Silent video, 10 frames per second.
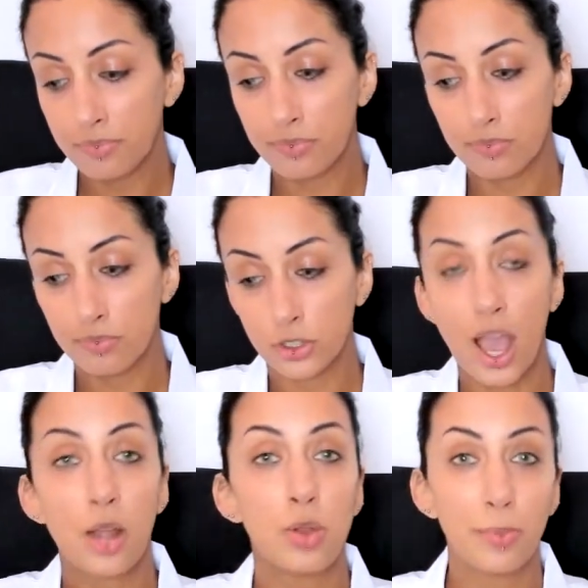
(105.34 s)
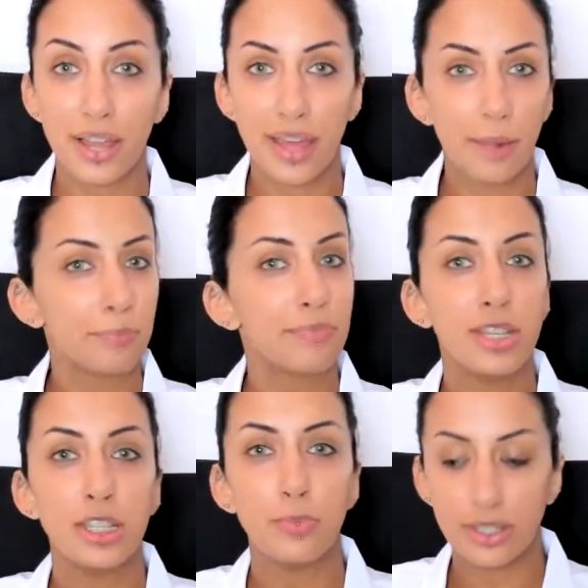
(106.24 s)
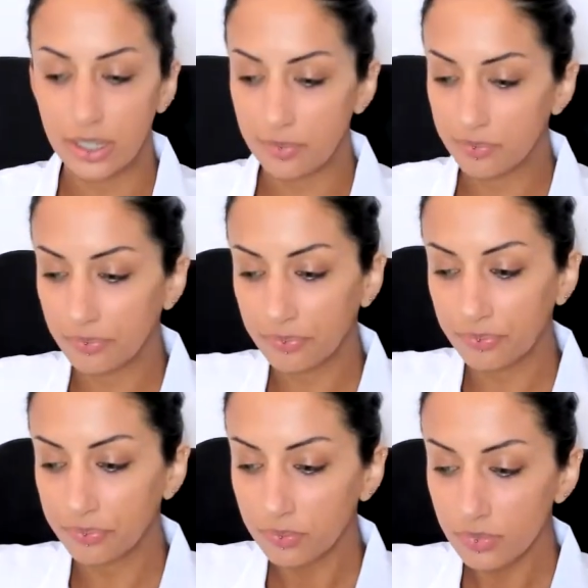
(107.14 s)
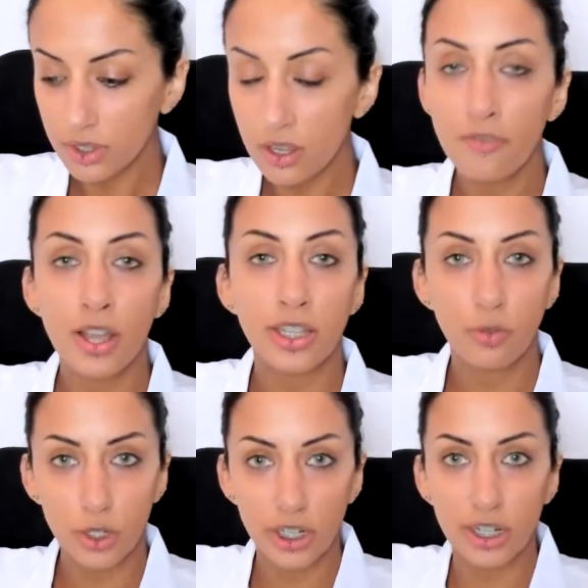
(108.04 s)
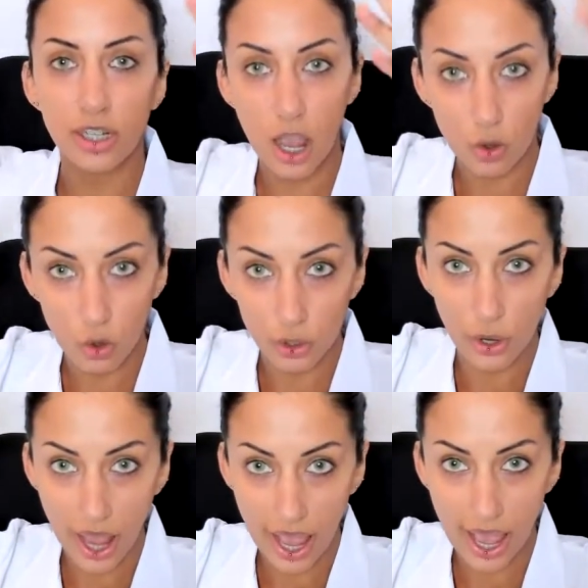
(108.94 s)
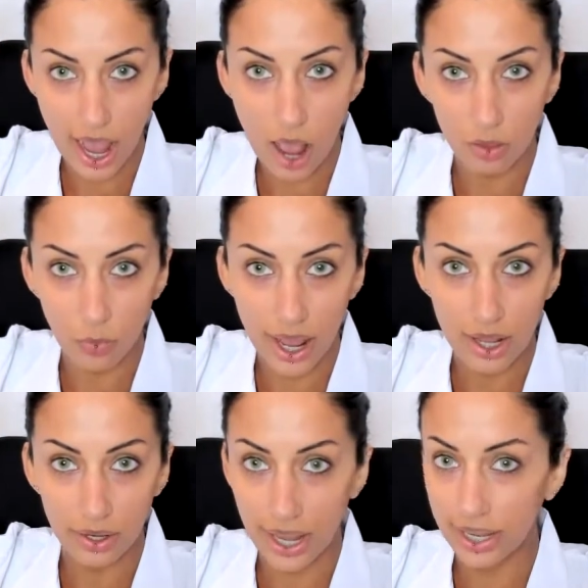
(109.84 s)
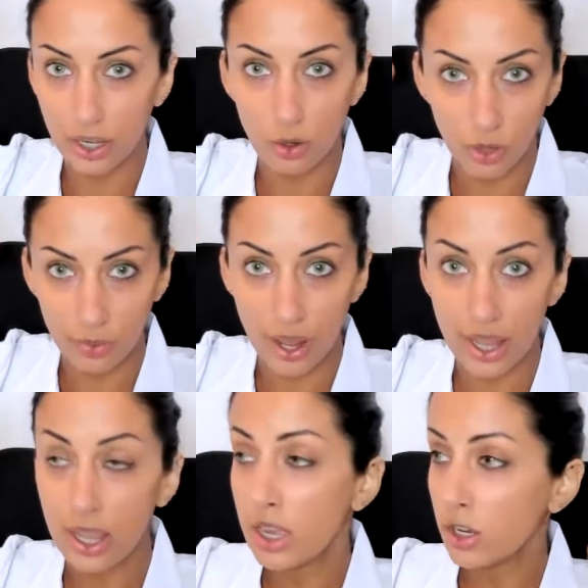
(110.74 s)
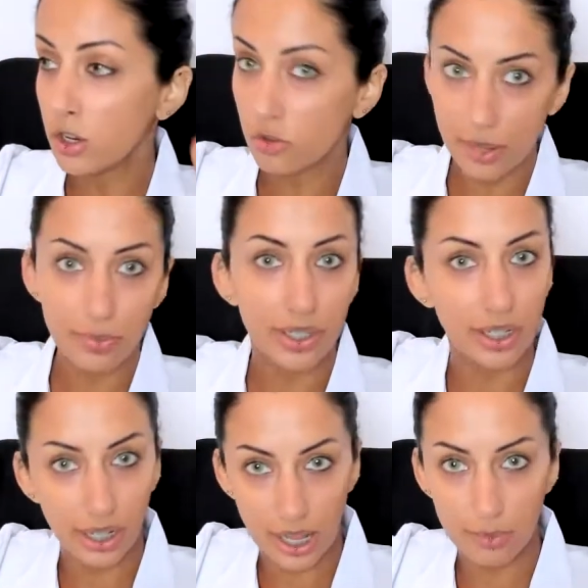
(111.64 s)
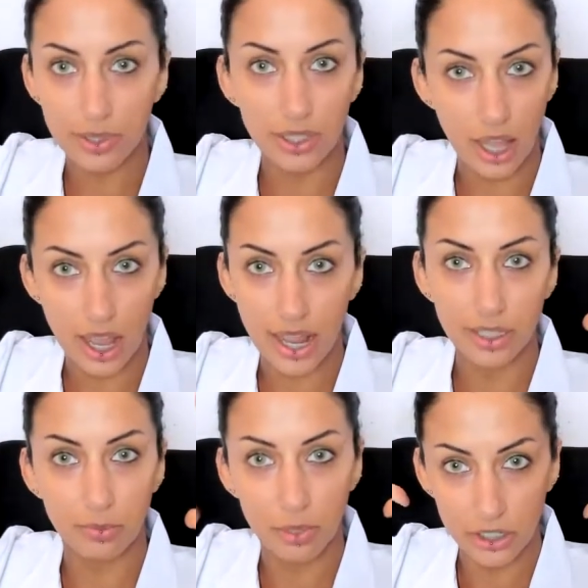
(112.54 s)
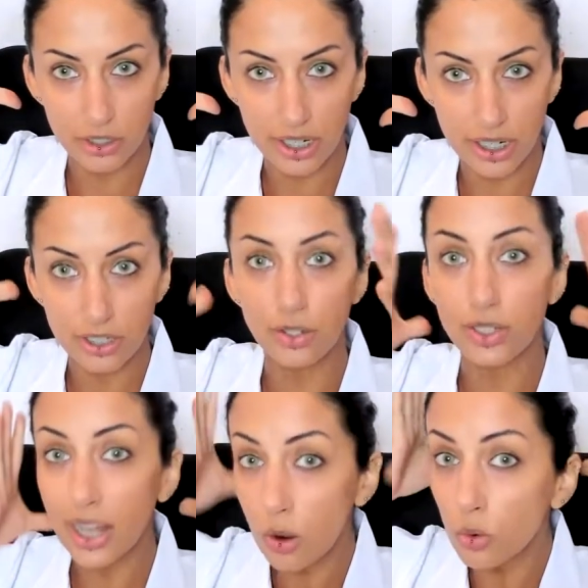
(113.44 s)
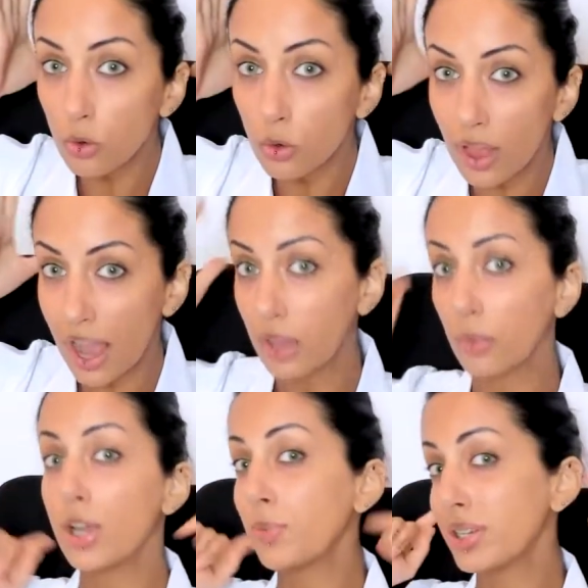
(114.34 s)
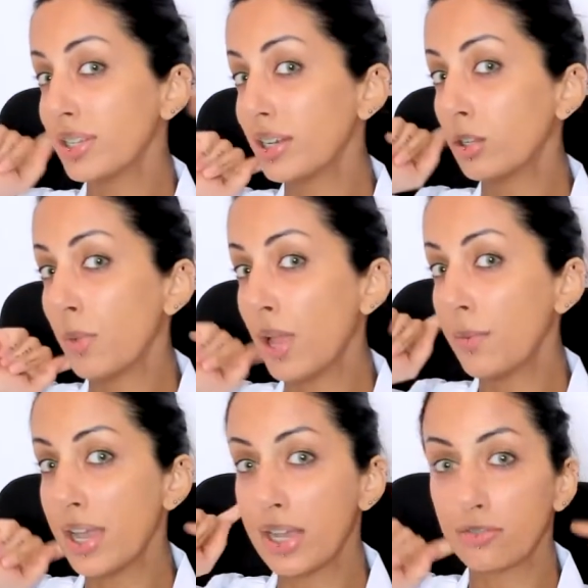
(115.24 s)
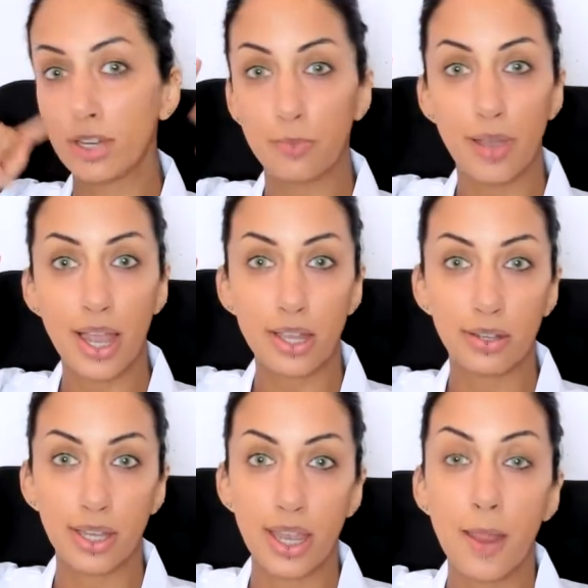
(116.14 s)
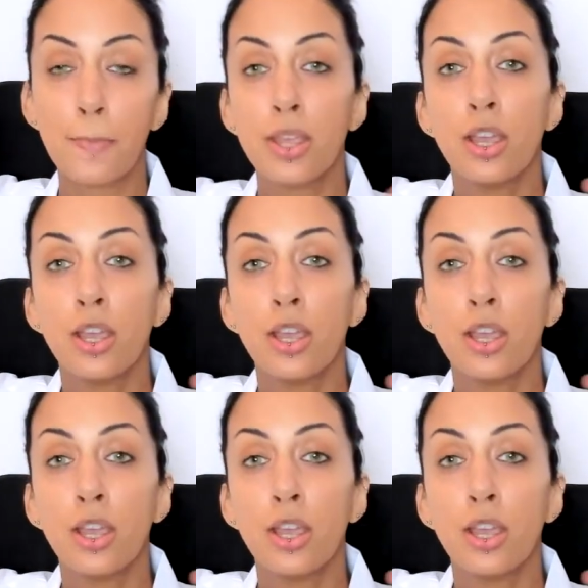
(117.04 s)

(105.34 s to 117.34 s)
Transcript: So how do we apply that? Easy peasy. First of all, you're going to tie all your hair out of the way, okay, get it all out of the way. Grips, clips, slides as much as you need to get all that out of the way, especially the little baby hairs around the back, okay?